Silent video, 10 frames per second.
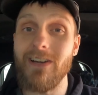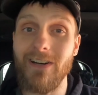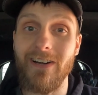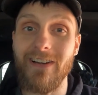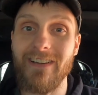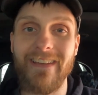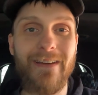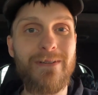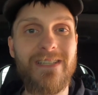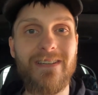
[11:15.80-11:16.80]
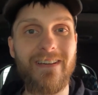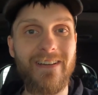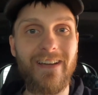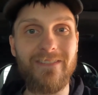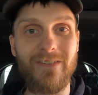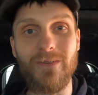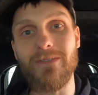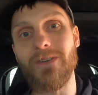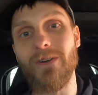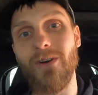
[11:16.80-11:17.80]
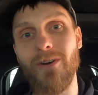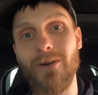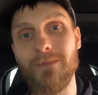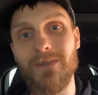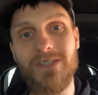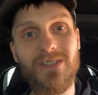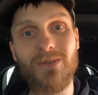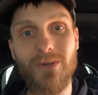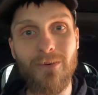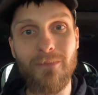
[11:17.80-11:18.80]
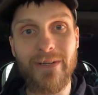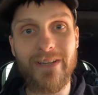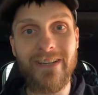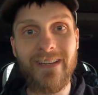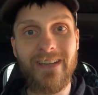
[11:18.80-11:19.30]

that means I'm gonna have to lift the car up just a little bit,